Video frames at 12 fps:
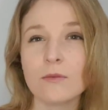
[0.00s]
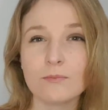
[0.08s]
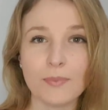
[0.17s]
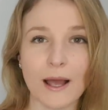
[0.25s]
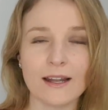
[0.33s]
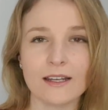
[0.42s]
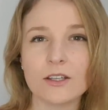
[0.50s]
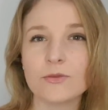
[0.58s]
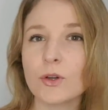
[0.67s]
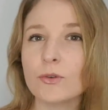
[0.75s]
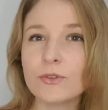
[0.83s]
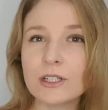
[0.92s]
But if
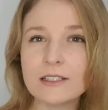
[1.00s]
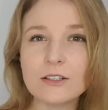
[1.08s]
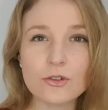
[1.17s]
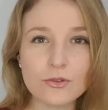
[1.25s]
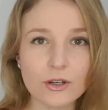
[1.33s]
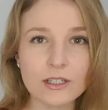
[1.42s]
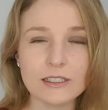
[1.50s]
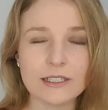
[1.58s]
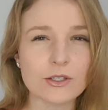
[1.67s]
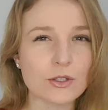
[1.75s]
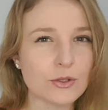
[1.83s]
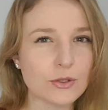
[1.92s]
you're really struggling
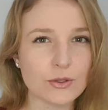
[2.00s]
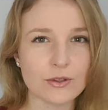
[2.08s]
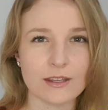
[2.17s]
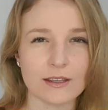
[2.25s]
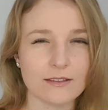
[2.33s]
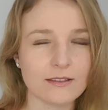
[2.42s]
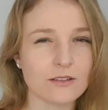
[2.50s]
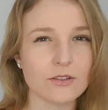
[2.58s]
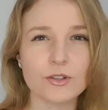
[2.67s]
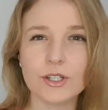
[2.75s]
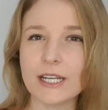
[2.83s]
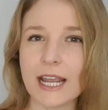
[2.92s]
to do this, to
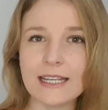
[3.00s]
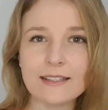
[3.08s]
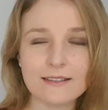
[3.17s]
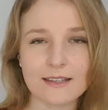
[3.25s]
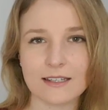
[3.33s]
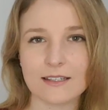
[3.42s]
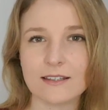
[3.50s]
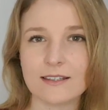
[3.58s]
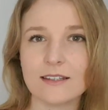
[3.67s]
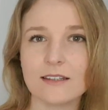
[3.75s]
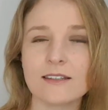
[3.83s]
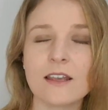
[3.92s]
create
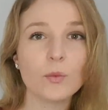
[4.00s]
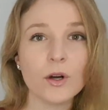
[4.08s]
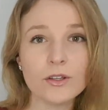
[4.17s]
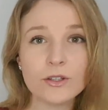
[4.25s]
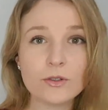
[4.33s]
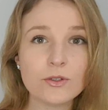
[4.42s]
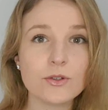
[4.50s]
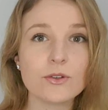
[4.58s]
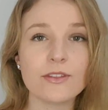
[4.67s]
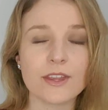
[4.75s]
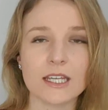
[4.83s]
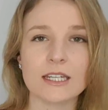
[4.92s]
sentences, what you could do
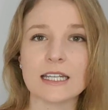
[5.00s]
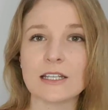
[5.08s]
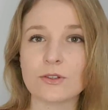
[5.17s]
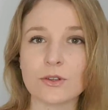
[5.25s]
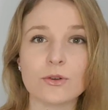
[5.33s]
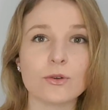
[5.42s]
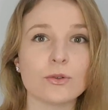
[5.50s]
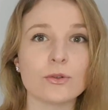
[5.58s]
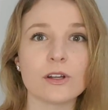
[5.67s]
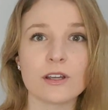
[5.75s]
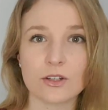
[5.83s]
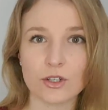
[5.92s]
then is you
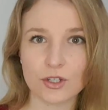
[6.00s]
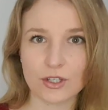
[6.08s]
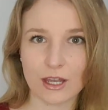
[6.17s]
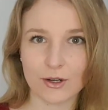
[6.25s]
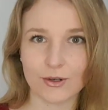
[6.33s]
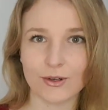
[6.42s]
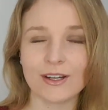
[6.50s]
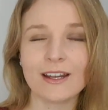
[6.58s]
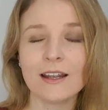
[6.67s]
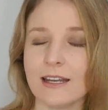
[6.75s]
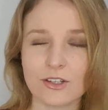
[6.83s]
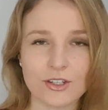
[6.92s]
could shadow.
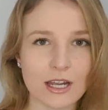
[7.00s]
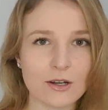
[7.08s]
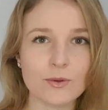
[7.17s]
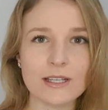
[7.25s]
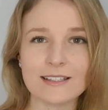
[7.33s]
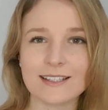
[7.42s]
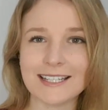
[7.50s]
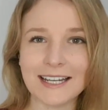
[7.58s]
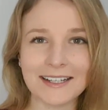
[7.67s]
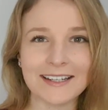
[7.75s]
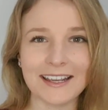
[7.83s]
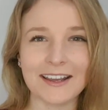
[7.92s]
Now, shadowing is a
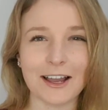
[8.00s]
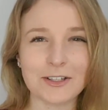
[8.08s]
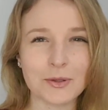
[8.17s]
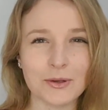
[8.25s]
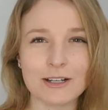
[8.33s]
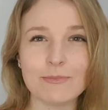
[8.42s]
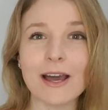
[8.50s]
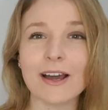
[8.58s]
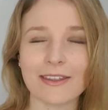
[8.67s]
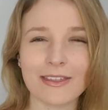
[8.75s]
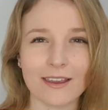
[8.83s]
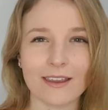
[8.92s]
technique I talk about, I
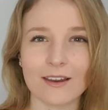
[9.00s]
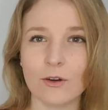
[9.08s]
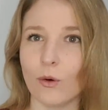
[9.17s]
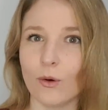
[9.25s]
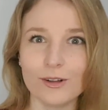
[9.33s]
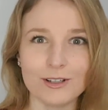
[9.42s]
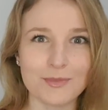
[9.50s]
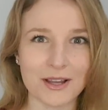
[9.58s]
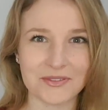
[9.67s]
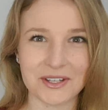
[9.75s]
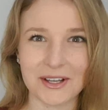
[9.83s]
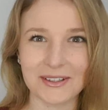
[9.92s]
think, in all of my
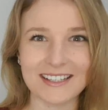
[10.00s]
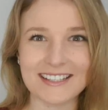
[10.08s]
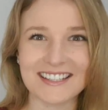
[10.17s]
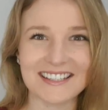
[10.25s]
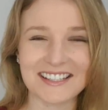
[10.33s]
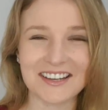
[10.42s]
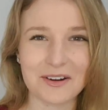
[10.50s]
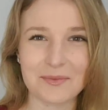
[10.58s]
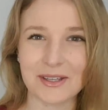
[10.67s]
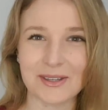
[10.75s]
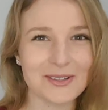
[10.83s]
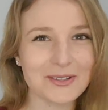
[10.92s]
video lessons here on
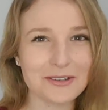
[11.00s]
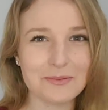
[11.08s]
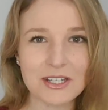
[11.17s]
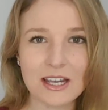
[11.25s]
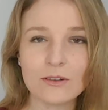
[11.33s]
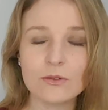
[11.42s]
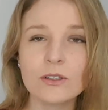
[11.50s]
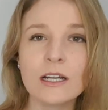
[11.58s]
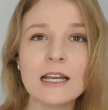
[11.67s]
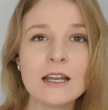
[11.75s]
my YouTube channel.